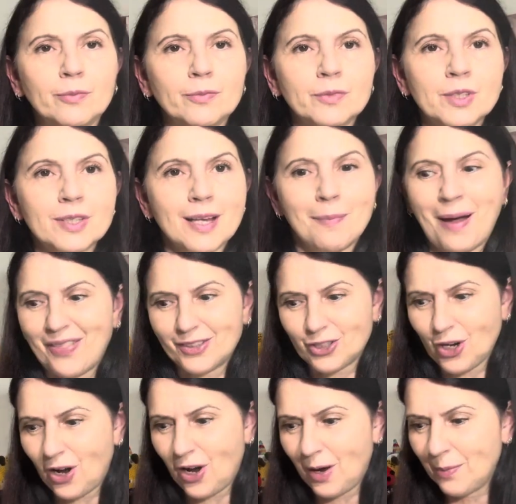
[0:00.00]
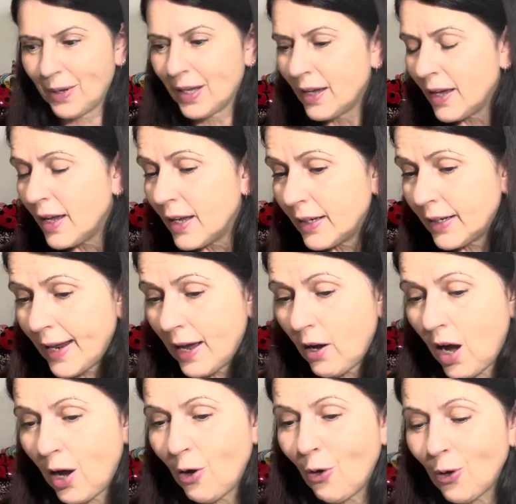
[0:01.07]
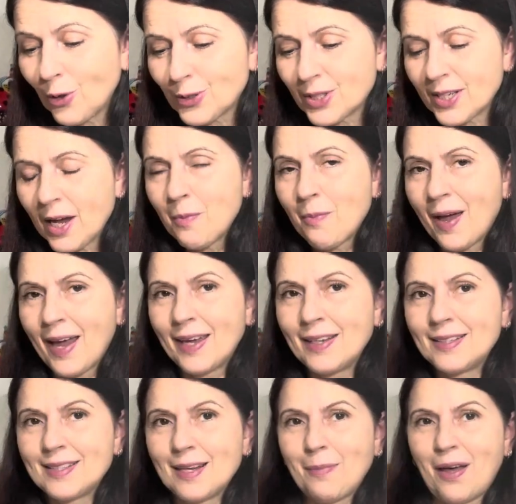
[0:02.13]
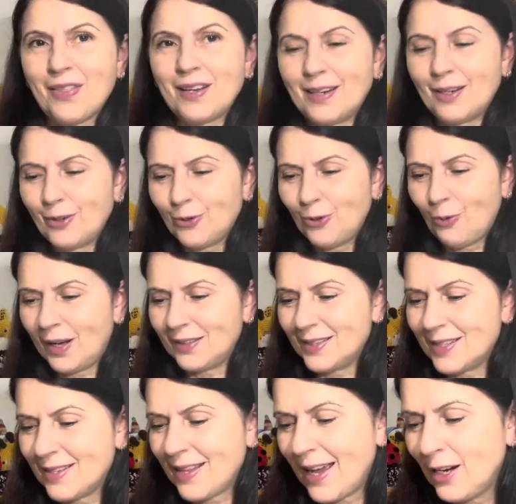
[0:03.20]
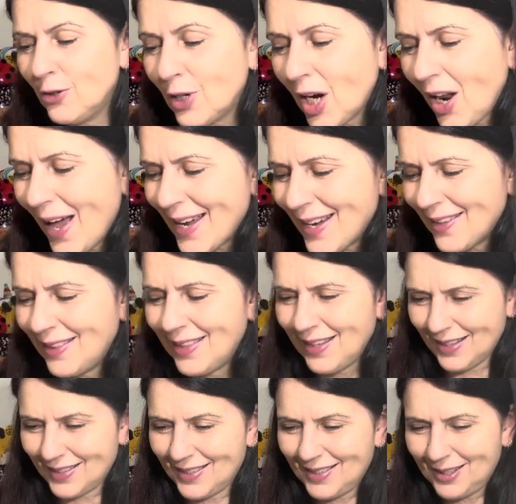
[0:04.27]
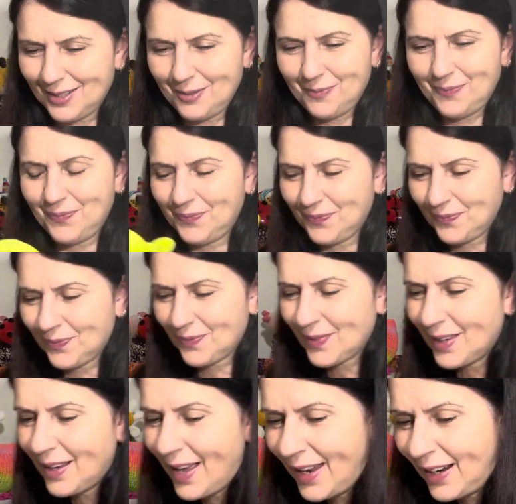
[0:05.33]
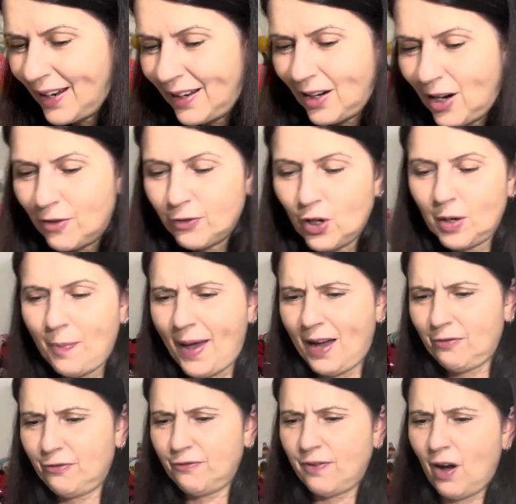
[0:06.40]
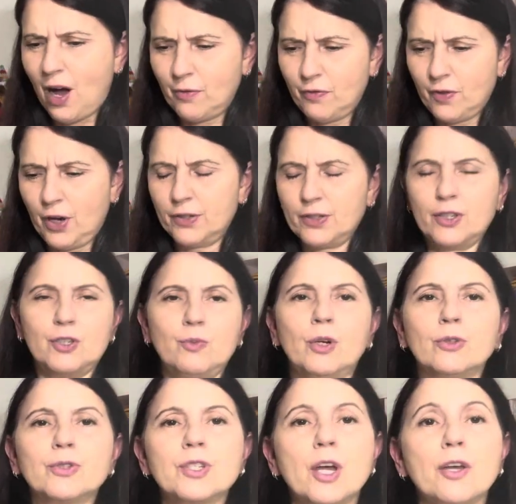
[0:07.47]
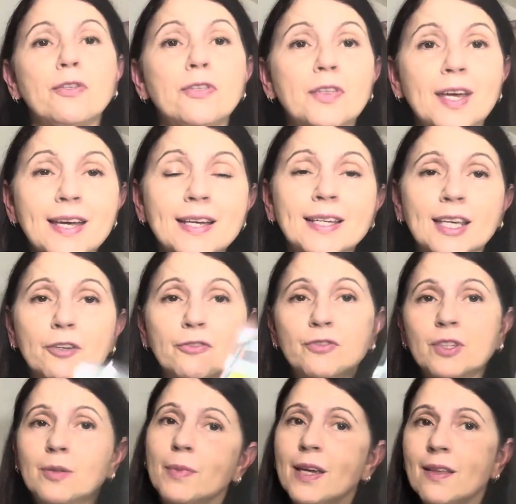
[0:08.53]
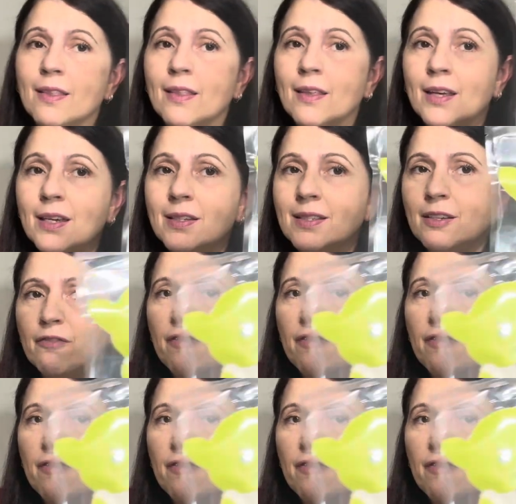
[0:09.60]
some other time. Now, I also made some other little ones. They look like this. And I've got about 5 of those as well. So Thea gifted me these in